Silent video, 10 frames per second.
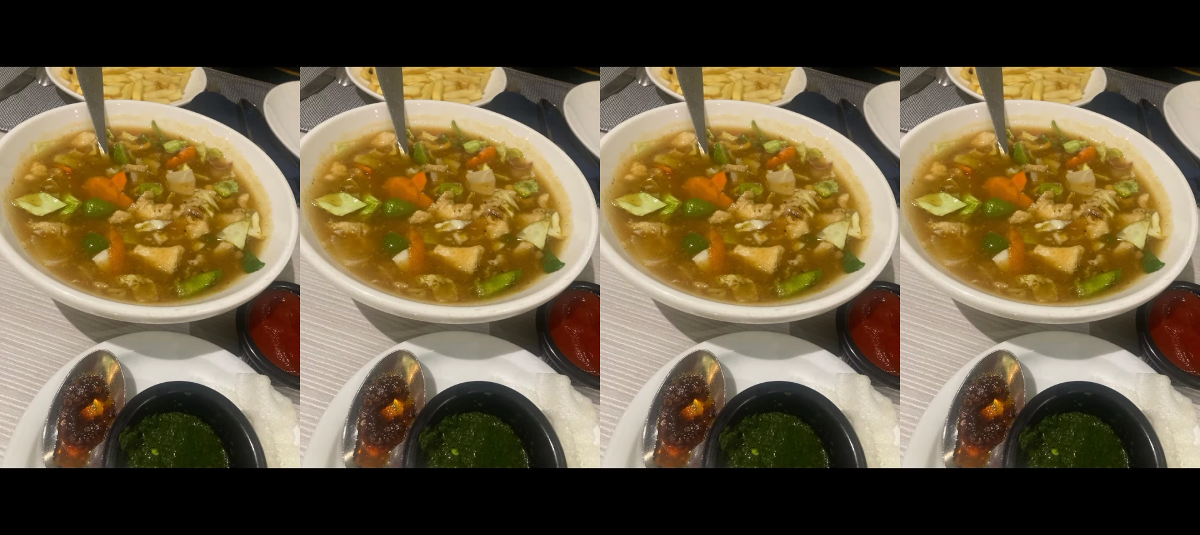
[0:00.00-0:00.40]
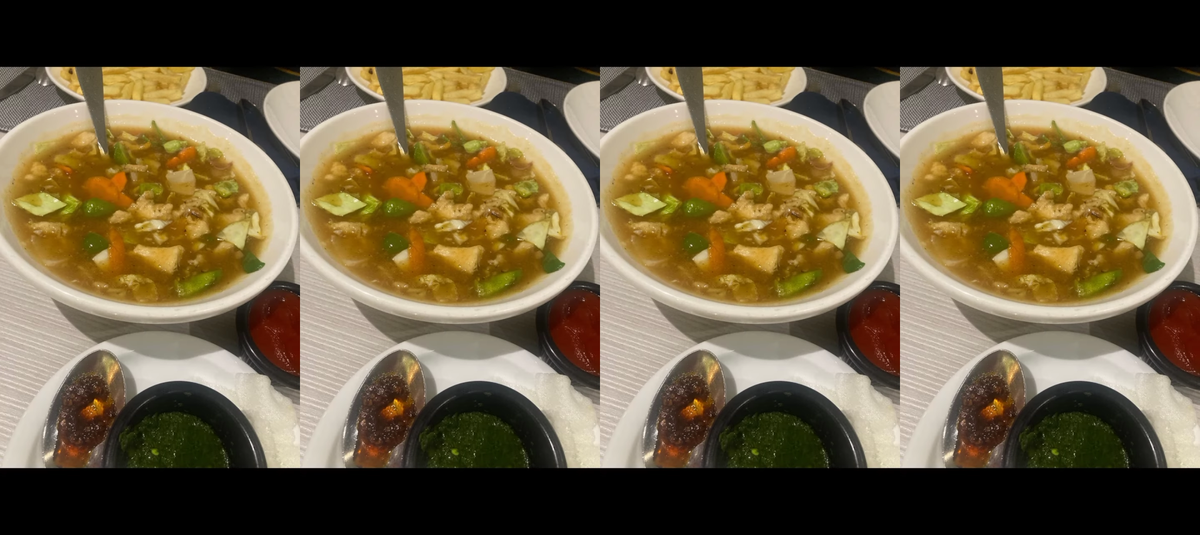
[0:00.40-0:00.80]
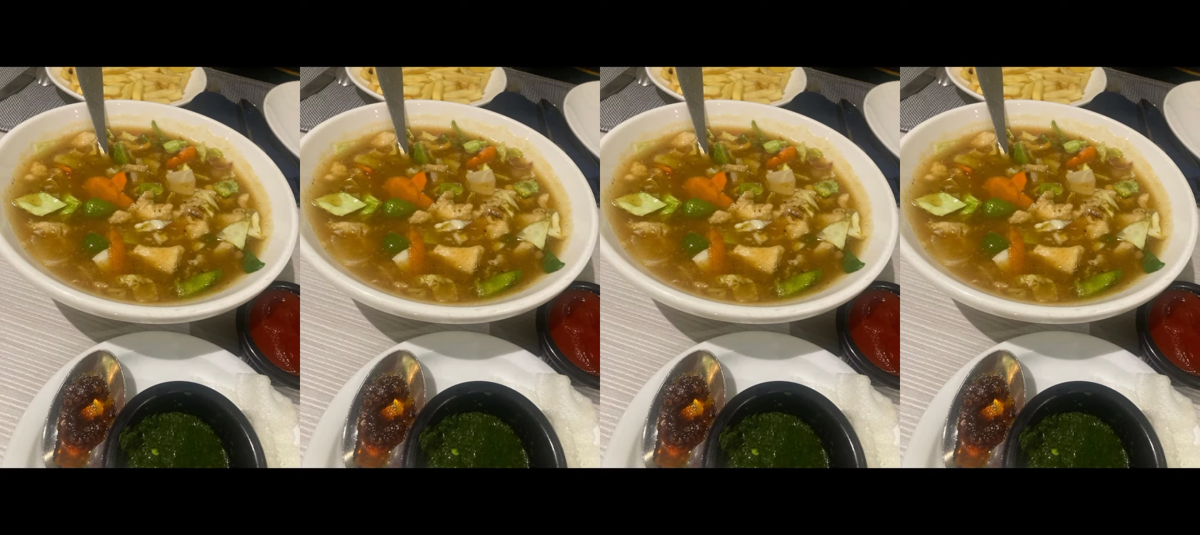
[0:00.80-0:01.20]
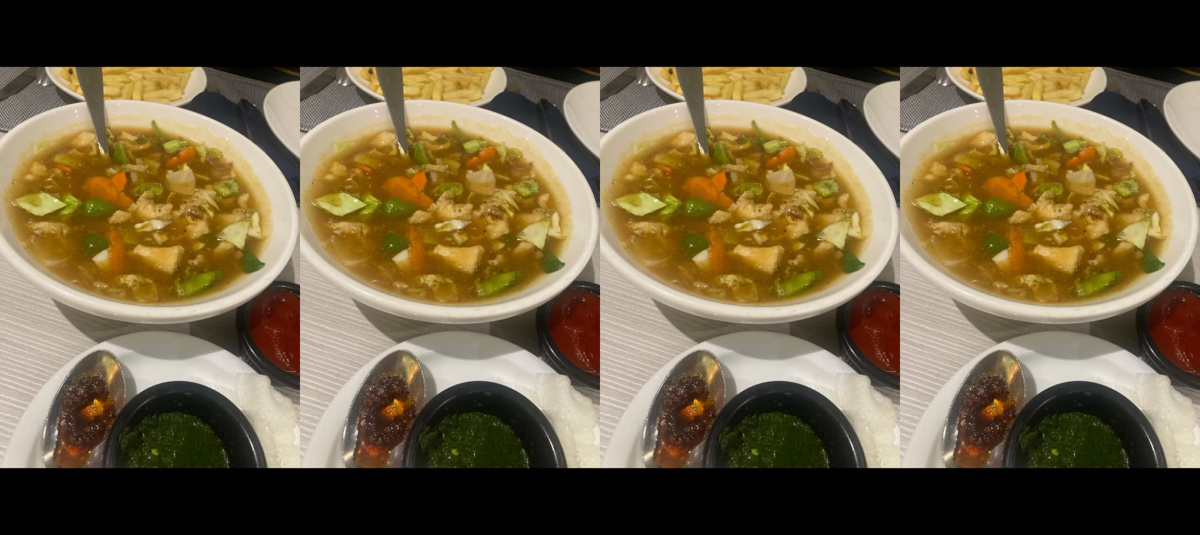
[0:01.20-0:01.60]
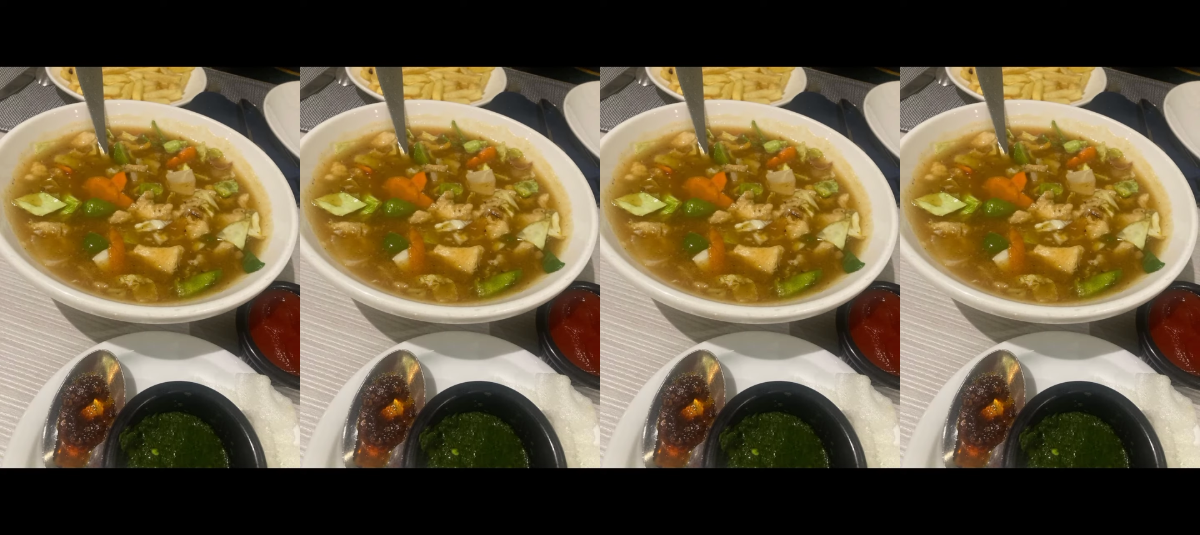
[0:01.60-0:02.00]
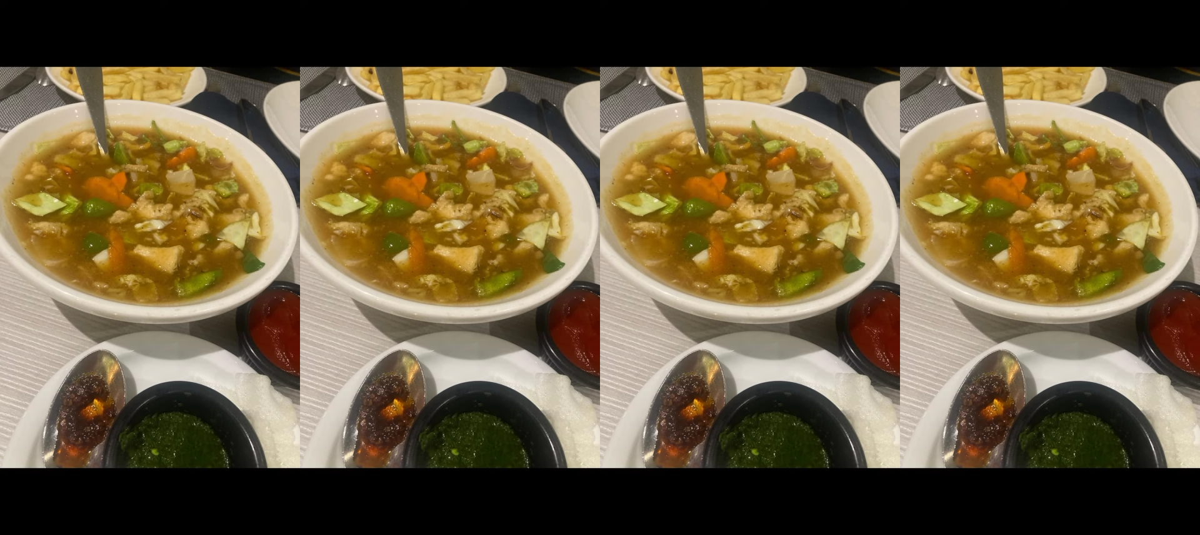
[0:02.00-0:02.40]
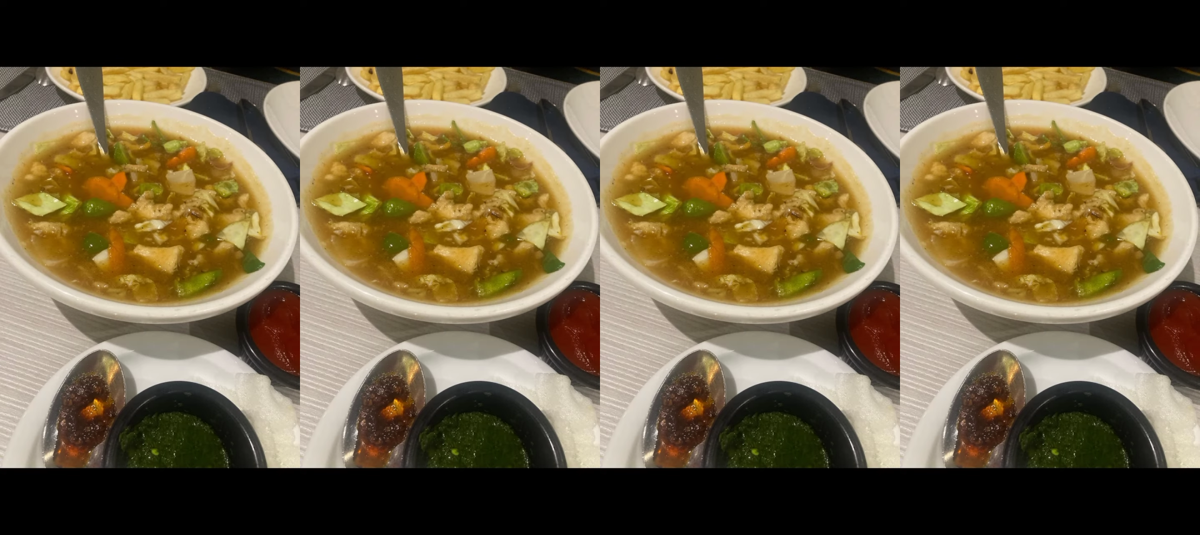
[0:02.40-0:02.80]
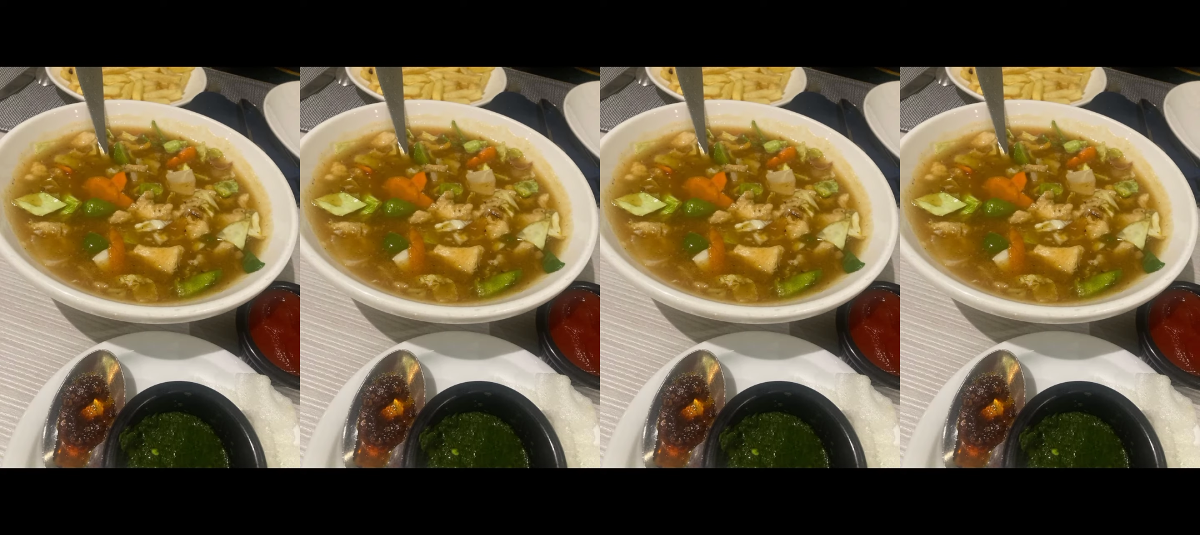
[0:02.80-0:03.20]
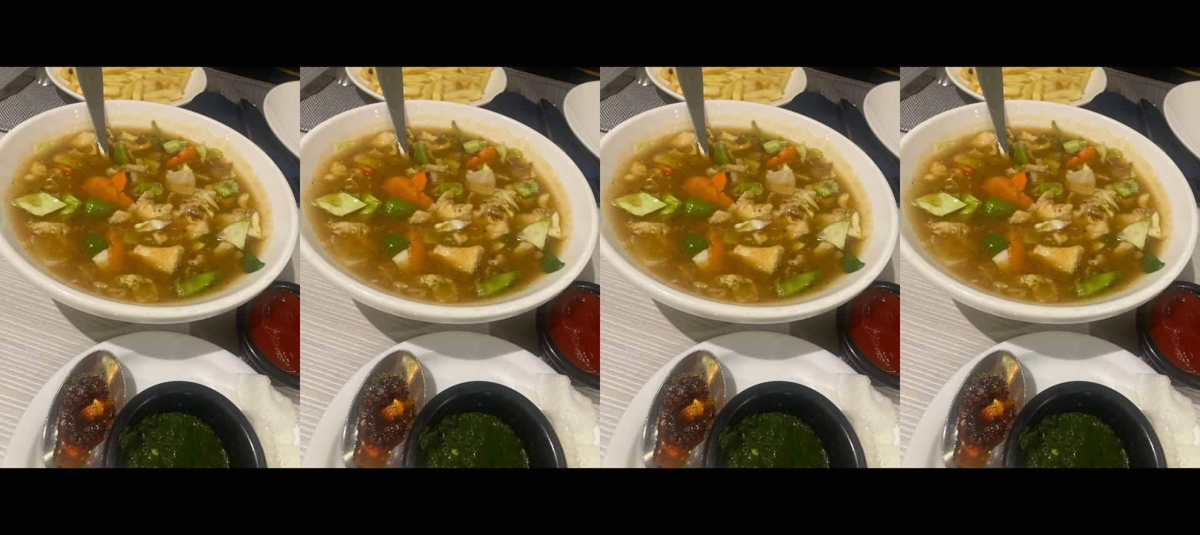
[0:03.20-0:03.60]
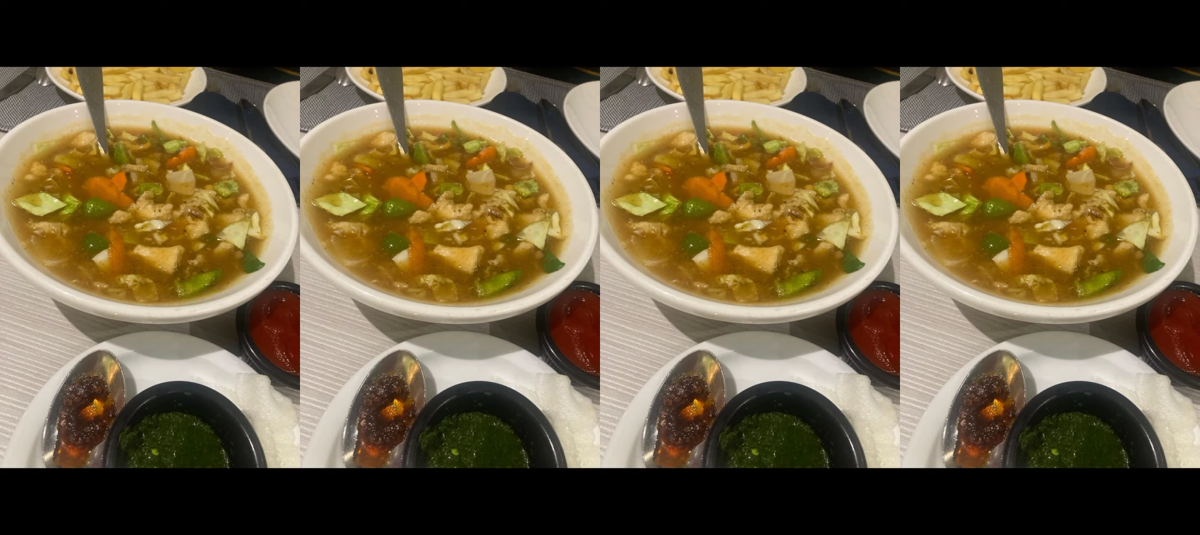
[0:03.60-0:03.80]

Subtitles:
Nobody's mouth can be seen.